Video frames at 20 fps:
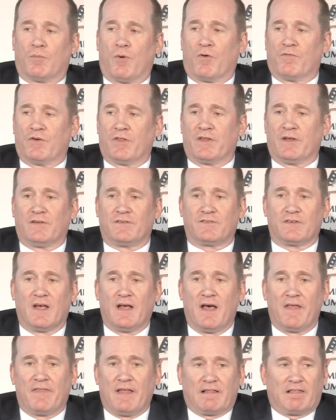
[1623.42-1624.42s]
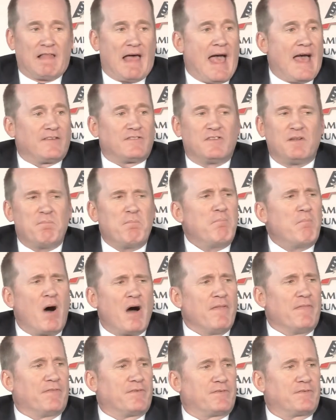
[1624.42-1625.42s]
over this that lasted
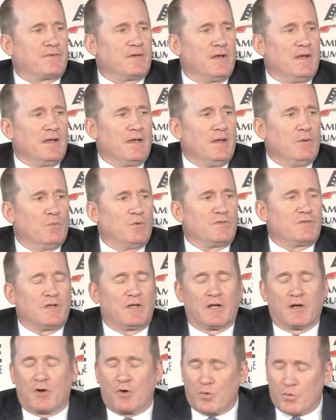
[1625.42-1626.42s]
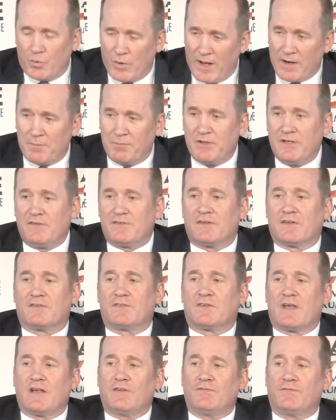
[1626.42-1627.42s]
months. It was an incredibly
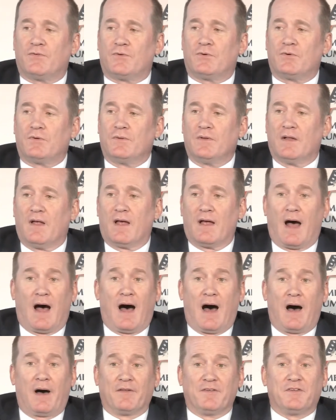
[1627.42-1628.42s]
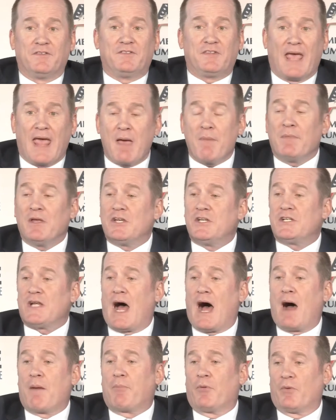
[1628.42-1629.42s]
successful damage
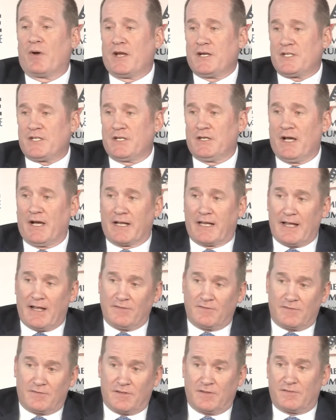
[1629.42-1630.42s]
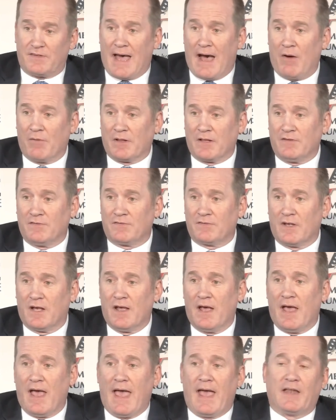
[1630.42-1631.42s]
operation against the Saudis
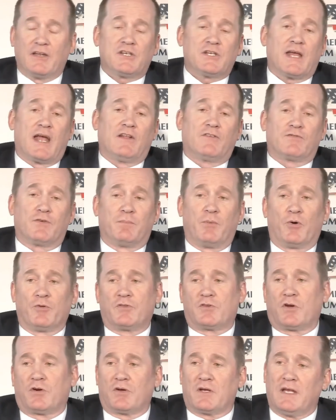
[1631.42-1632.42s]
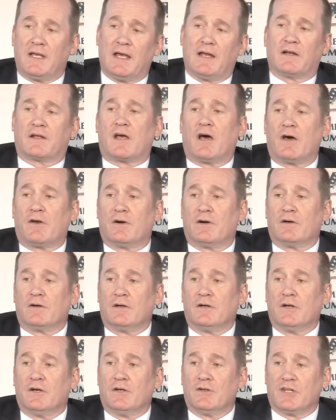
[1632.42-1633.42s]
and chance for both Turkey and Qatar
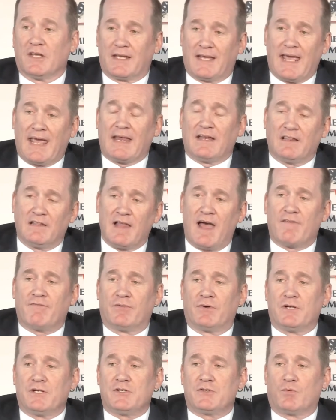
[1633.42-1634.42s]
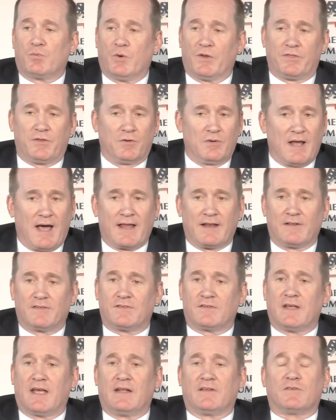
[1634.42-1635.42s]
to gain leverage with the United
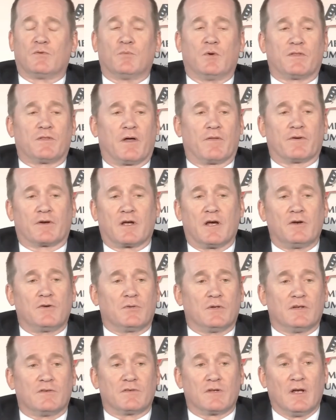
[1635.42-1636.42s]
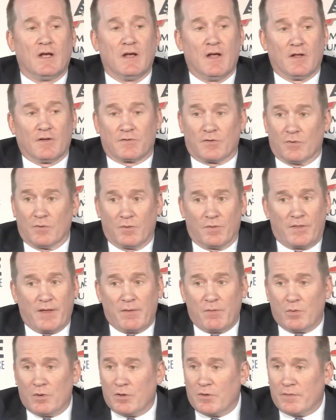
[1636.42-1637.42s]
States and with other countries. So they
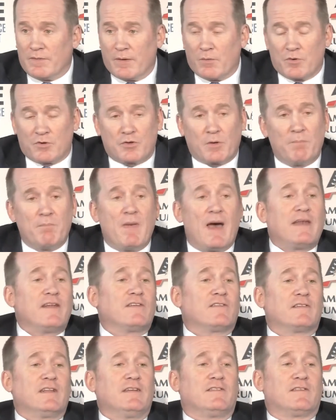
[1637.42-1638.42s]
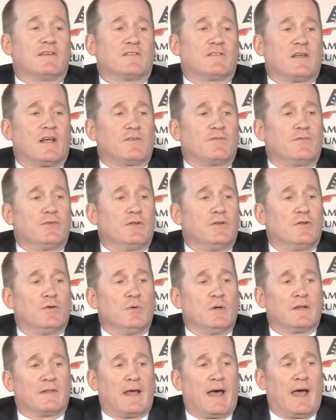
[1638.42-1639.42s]
were tremendously successful in
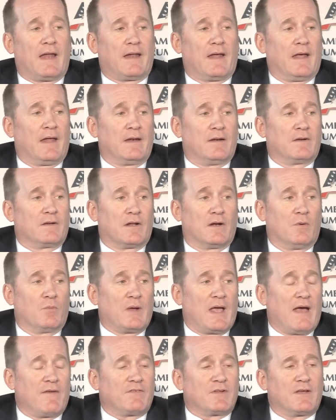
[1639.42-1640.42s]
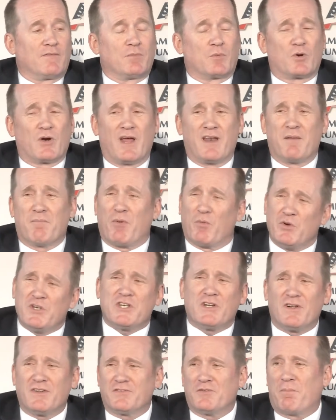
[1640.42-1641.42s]
doing that, and you know, we have to give them credit, but we
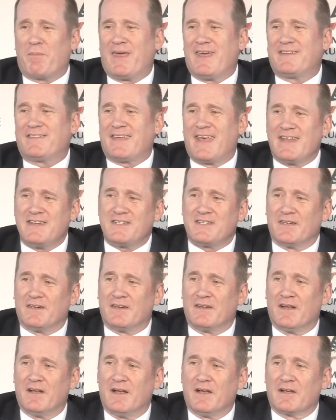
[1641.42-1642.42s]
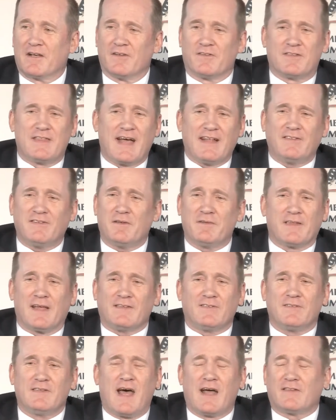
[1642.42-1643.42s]
should also pay attention, because
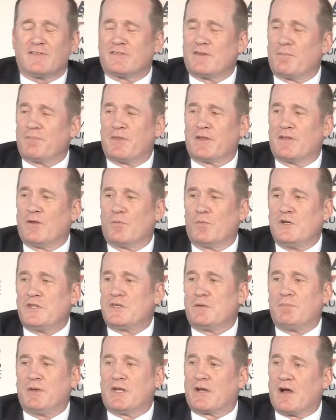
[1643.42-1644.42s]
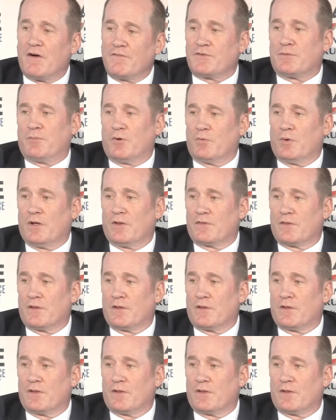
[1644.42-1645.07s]
that's not something that we should be comfortable with.